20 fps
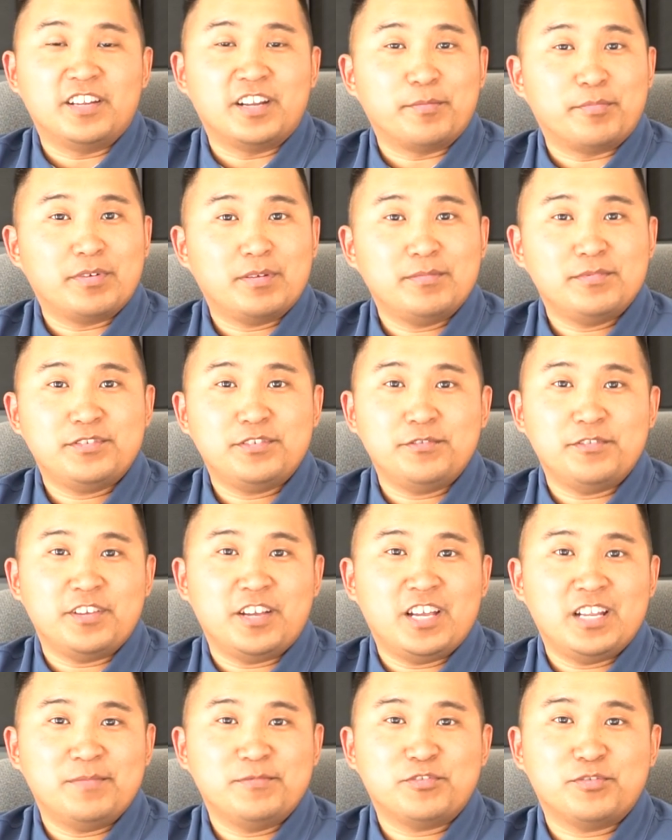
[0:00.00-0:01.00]
and I promise you the
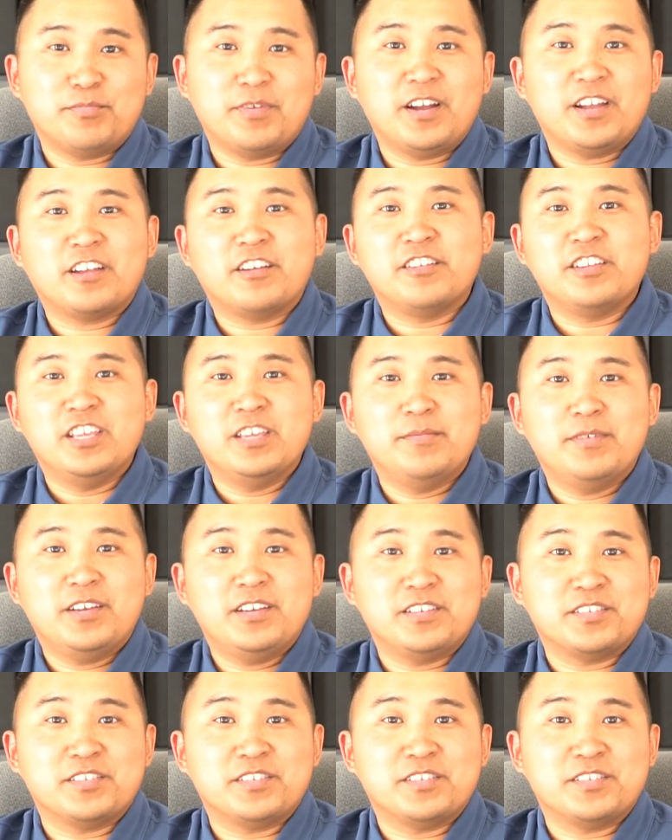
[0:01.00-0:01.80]
items you're buying on eBay